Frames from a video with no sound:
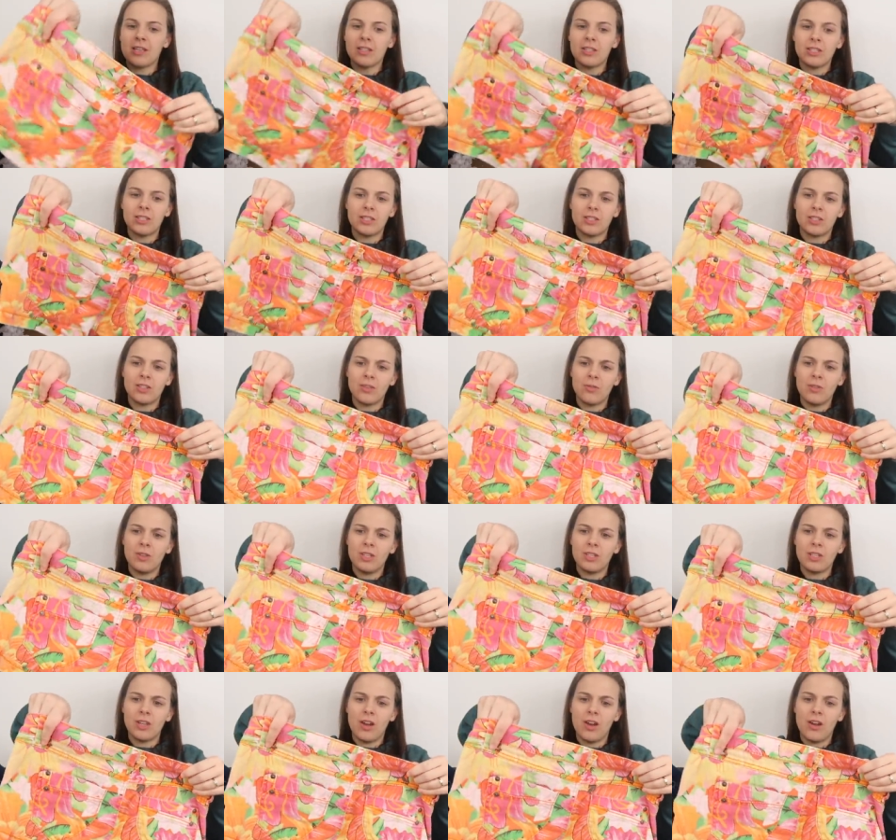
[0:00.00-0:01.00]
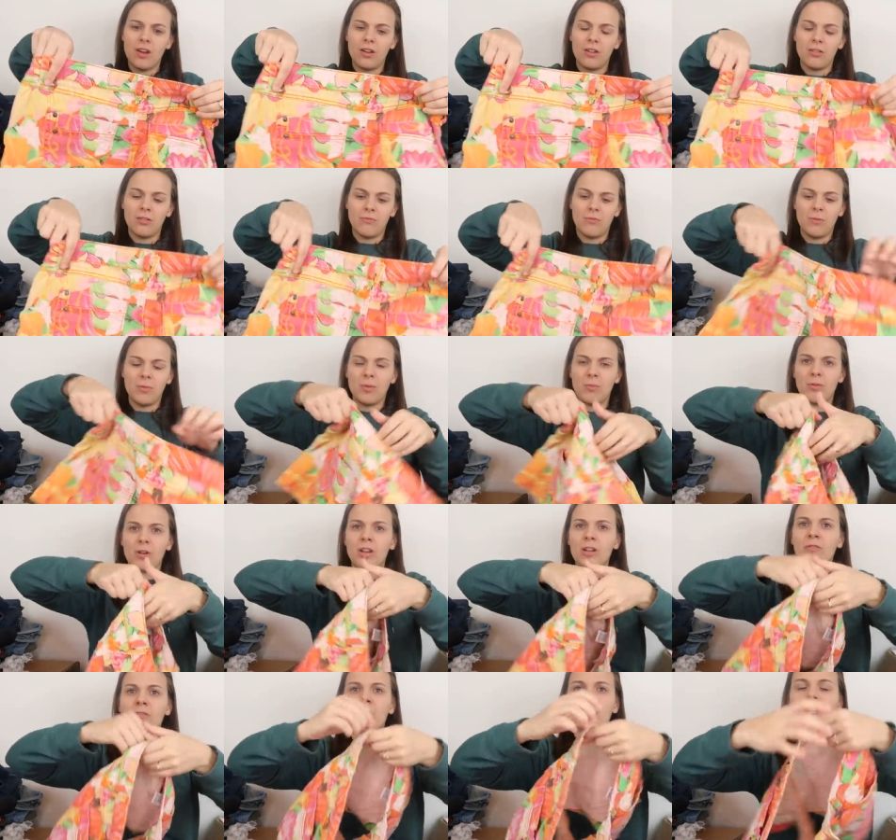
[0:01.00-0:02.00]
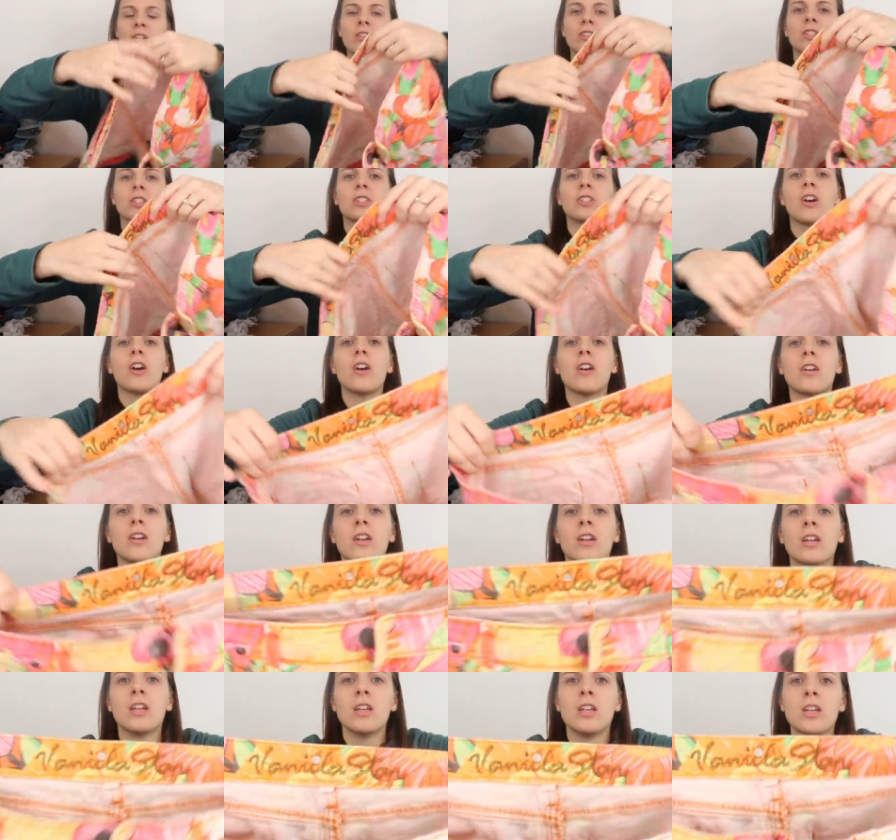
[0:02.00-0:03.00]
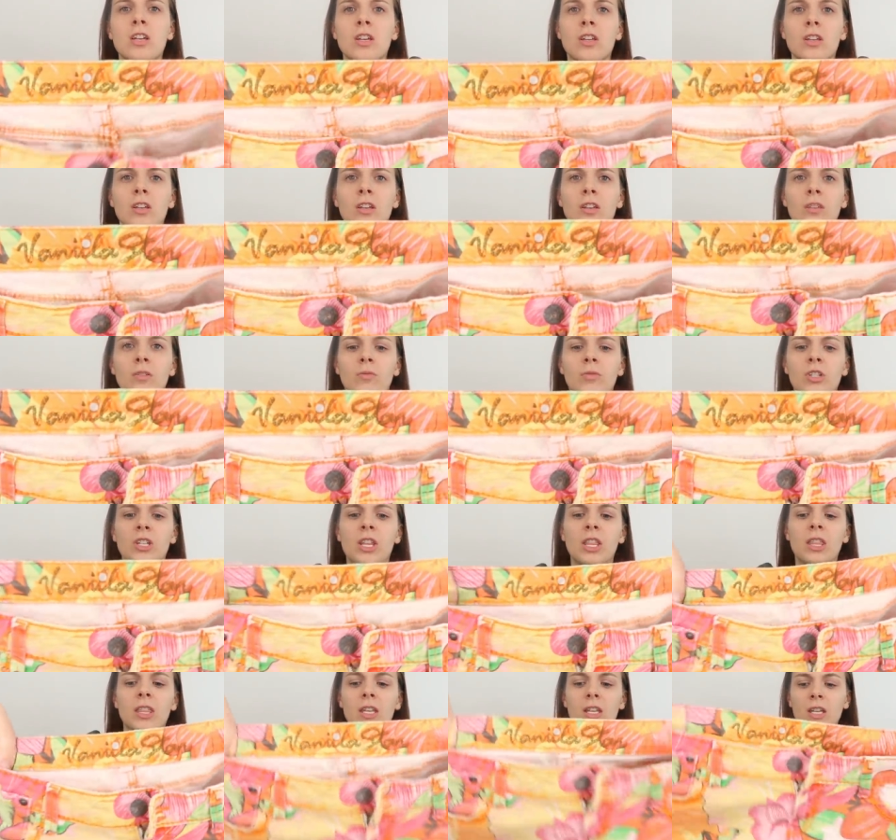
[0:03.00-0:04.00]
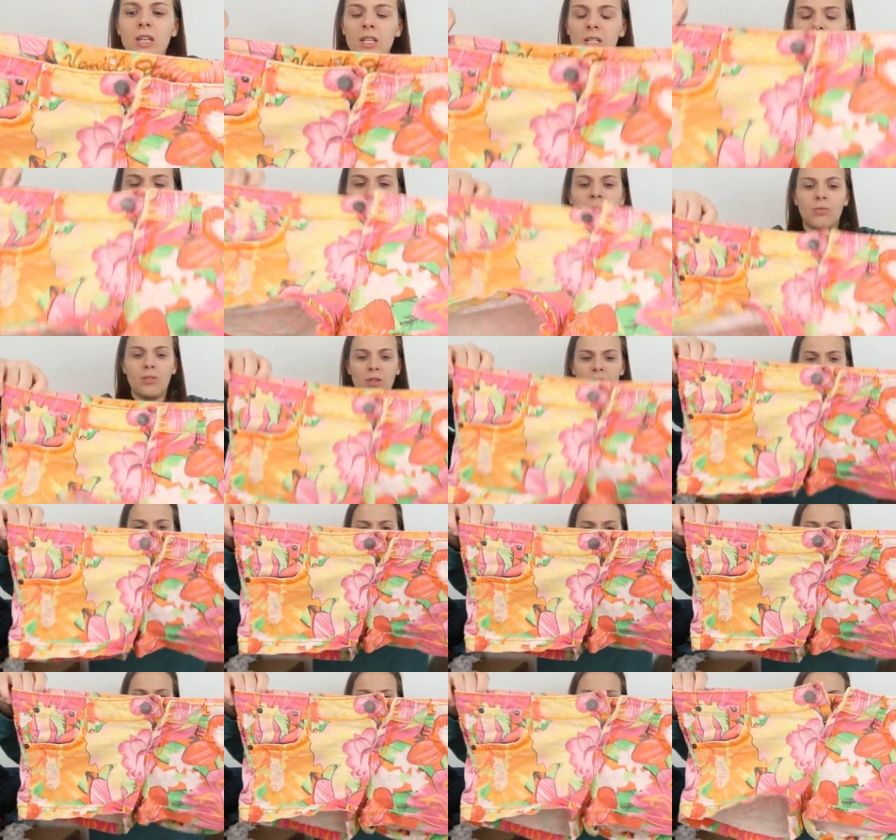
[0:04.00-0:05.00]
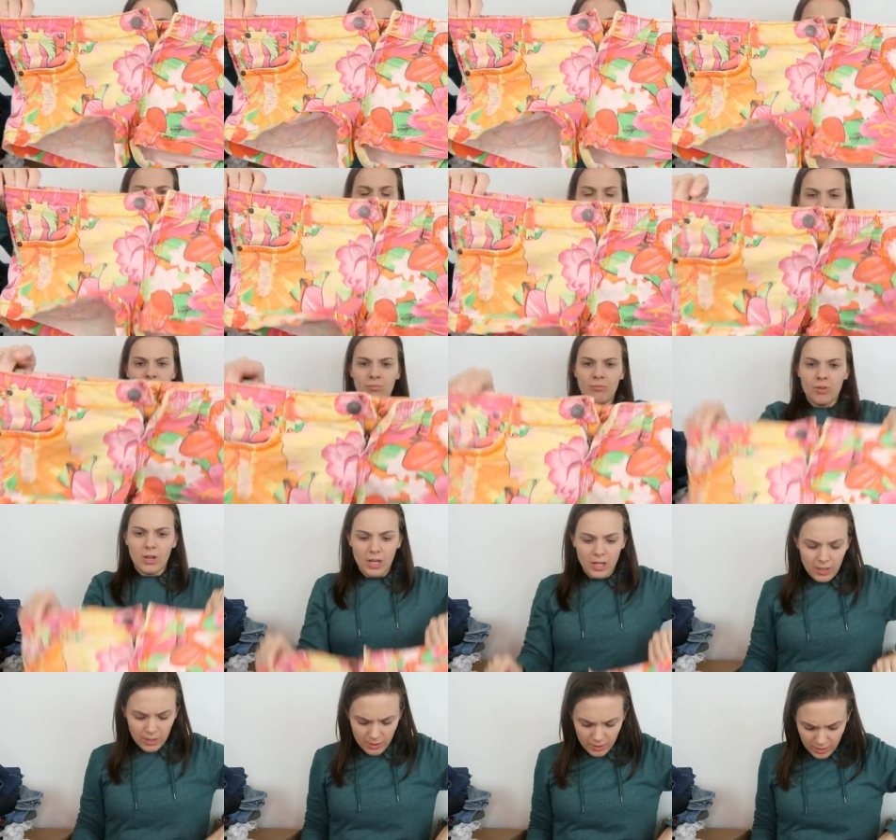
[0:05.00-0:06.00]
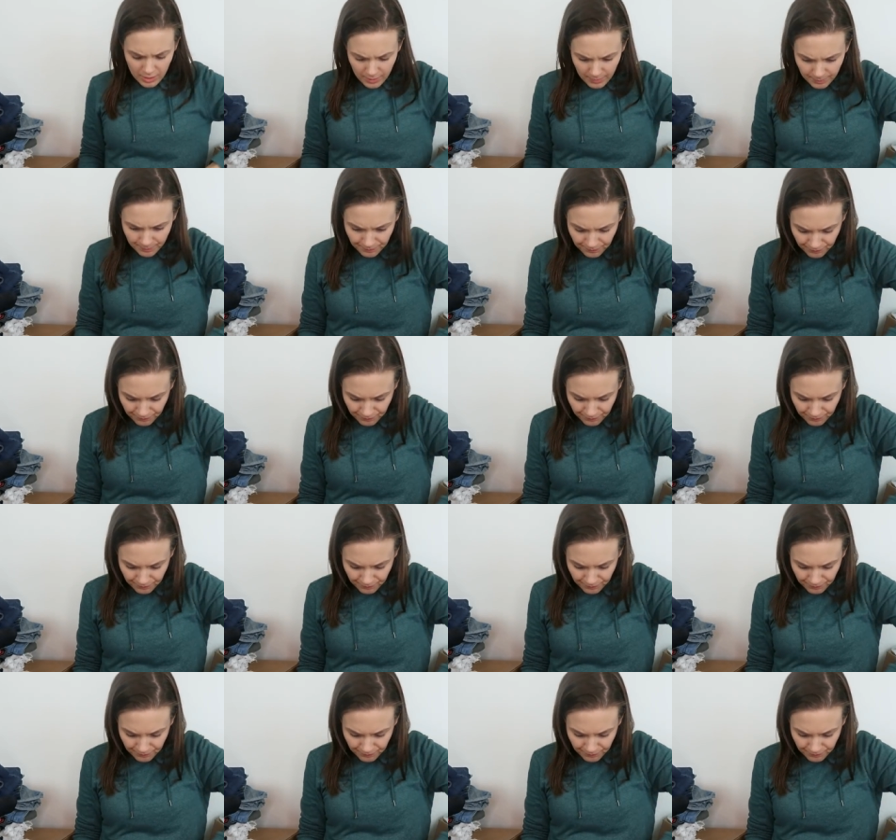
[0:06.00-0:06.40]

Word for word: So these are from the brand Vanilla Star, which I think is a pretty inexpensive brand.